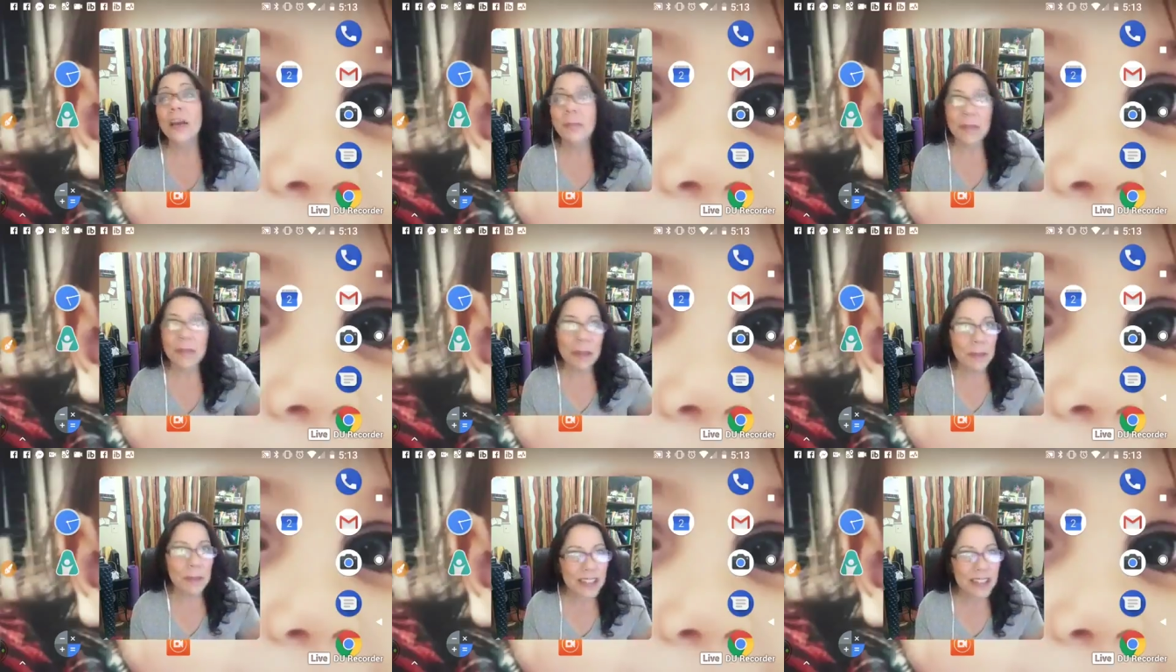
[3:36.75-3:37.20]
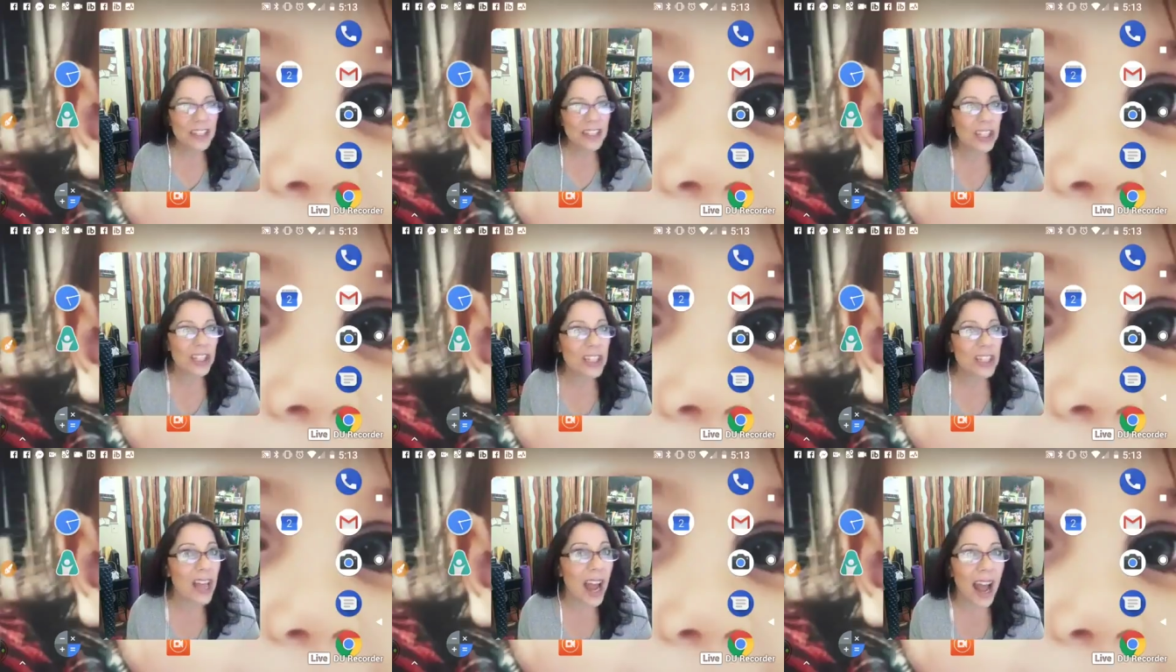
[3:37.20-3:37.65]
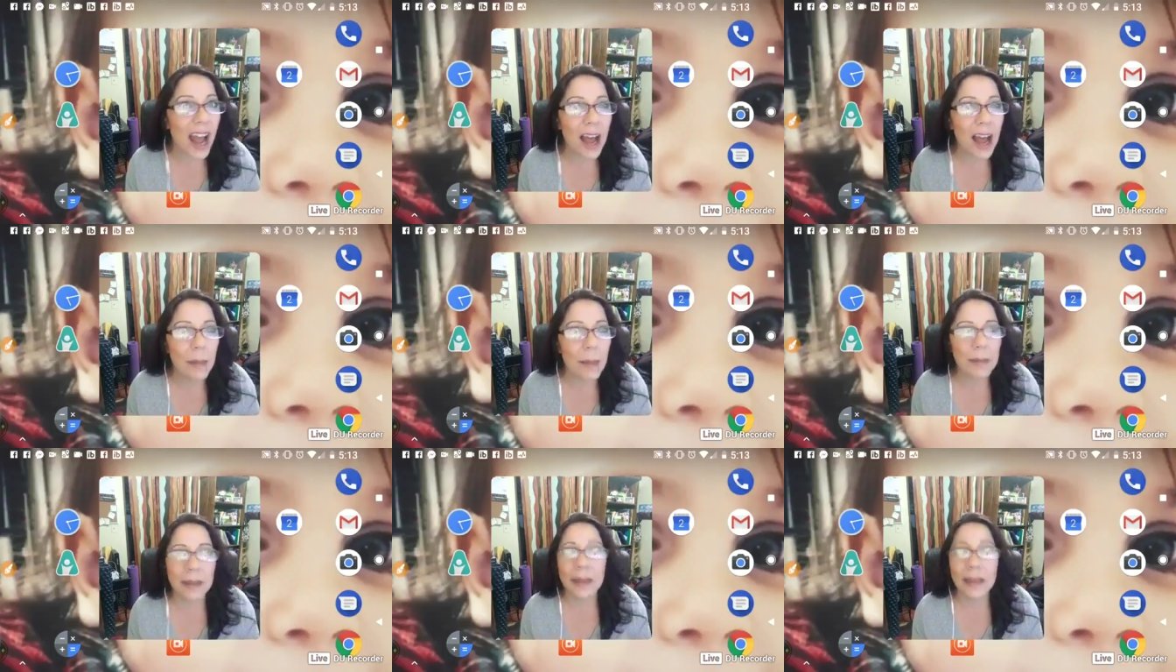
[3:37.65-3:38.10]
Maybe it's just a
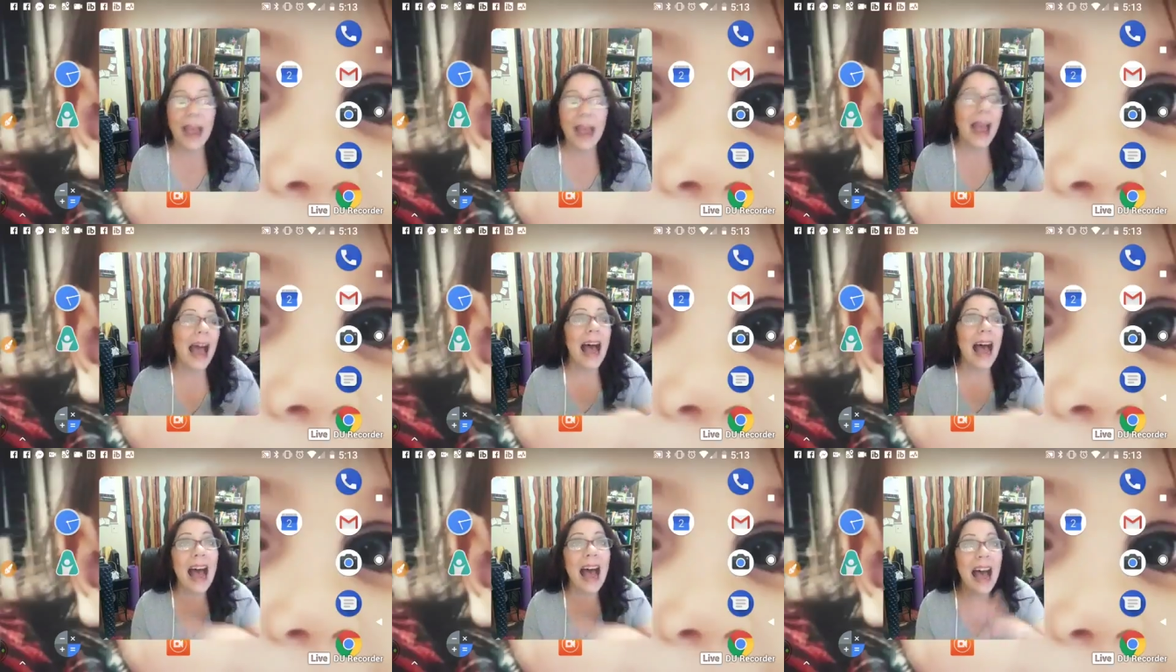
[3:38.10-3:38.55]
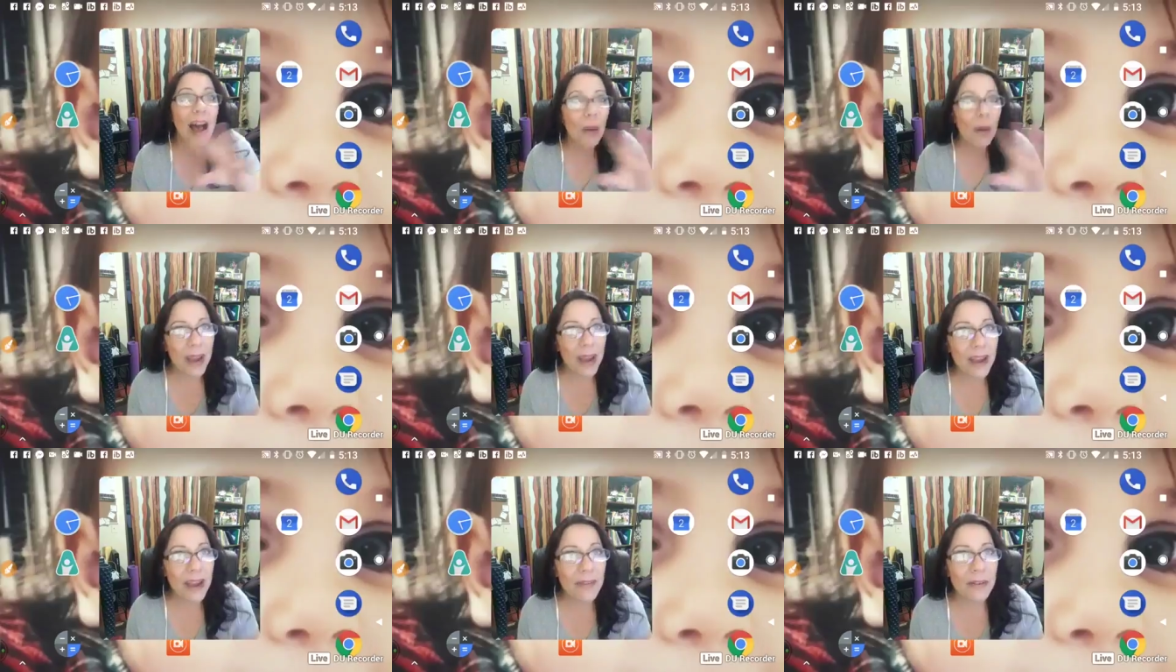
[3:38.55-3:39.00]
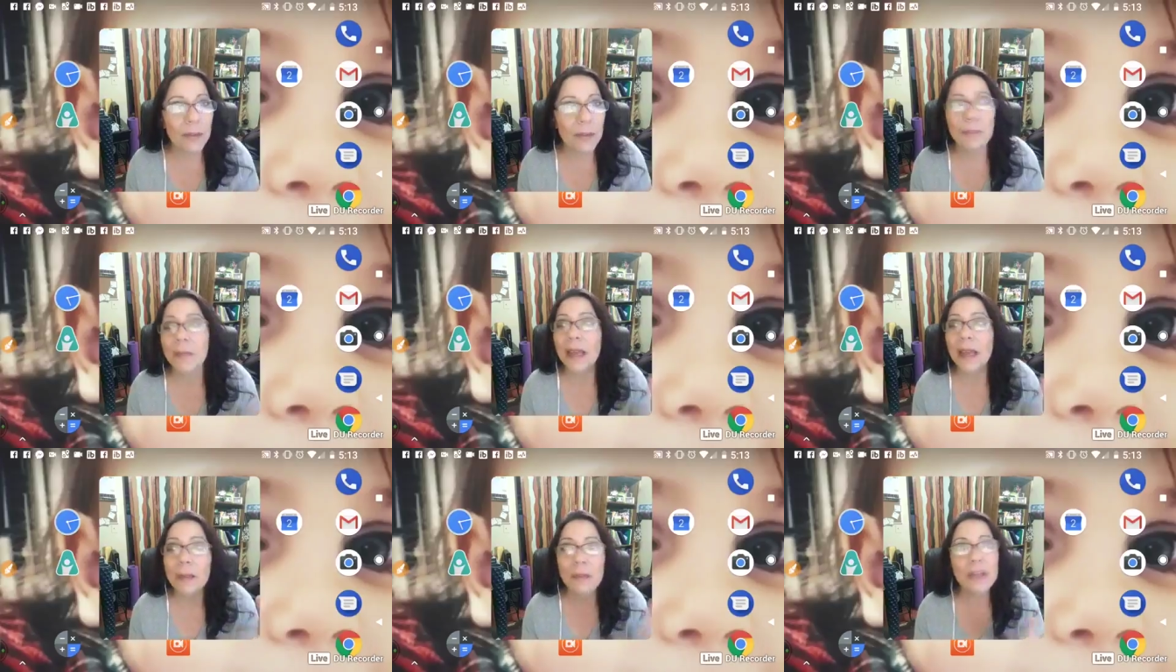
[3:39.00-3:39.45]
hobby. However,
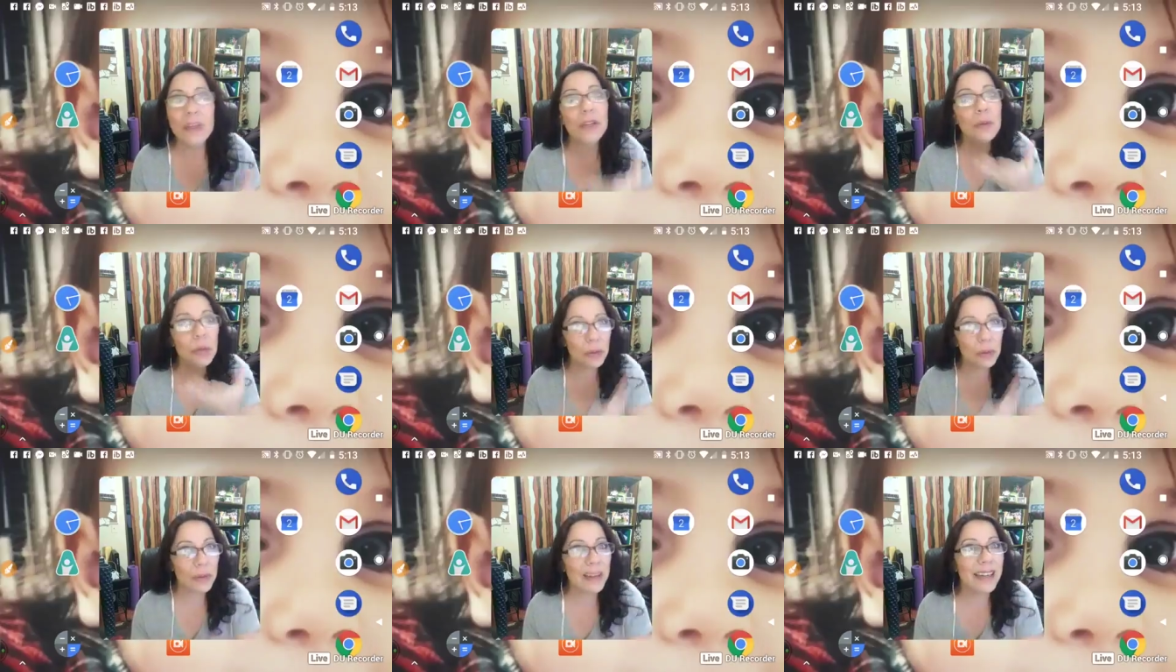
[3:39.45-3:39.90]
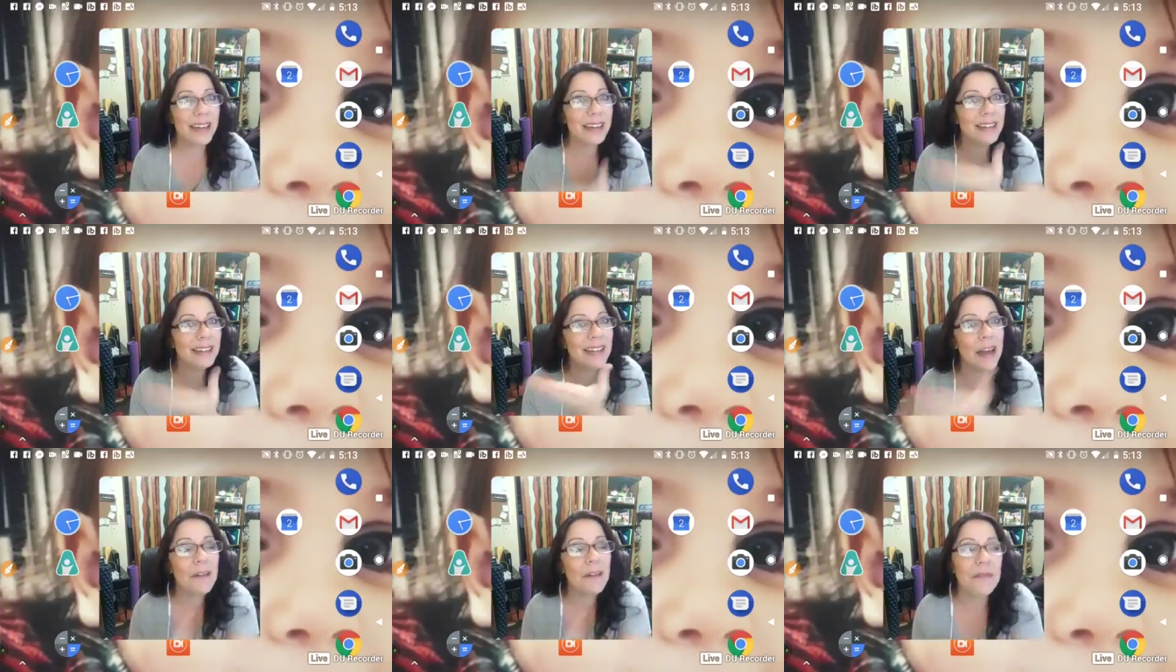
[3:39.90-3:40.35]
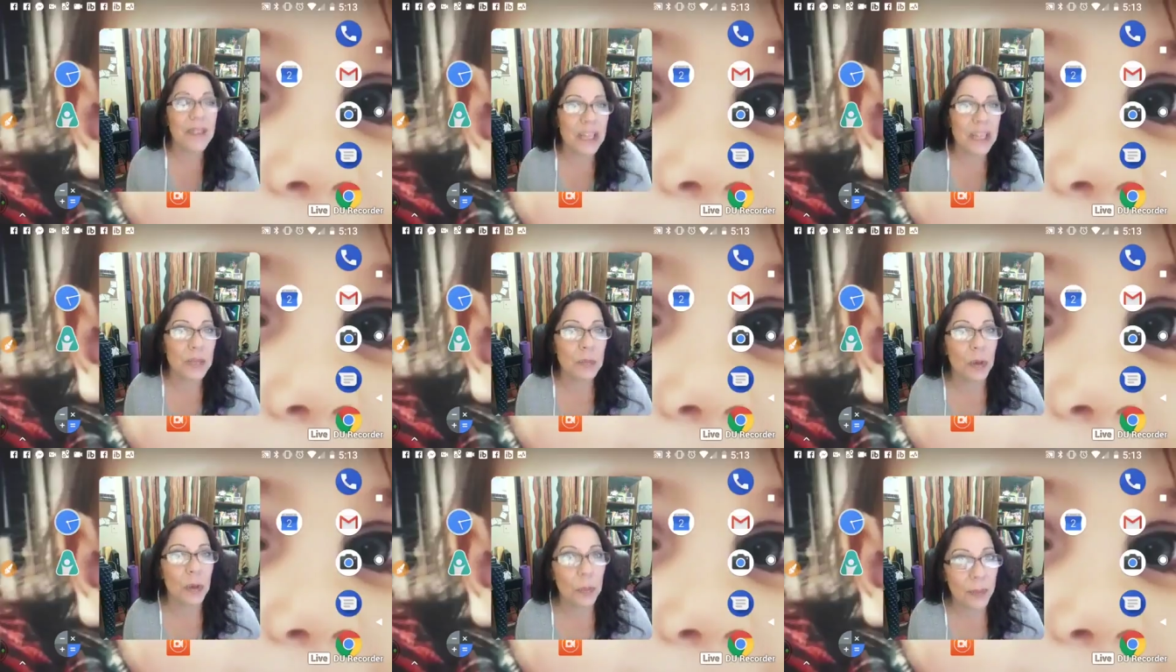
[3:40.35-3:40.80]
maybe you created that
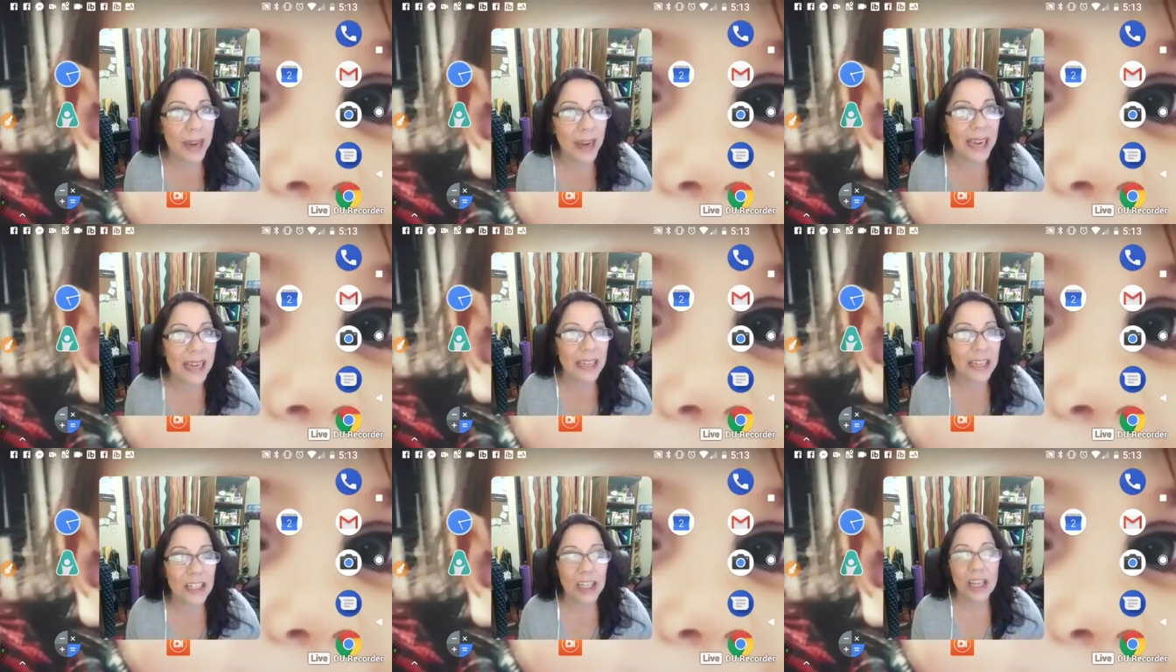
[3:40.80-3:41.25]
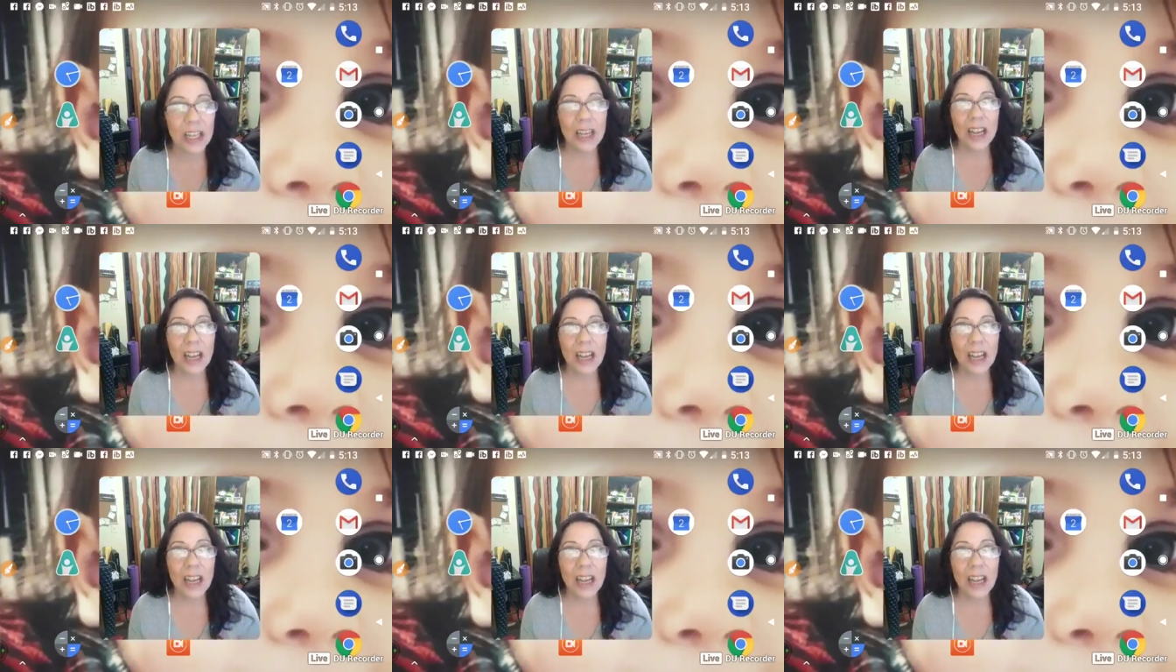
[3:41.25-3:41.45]
Facebook page.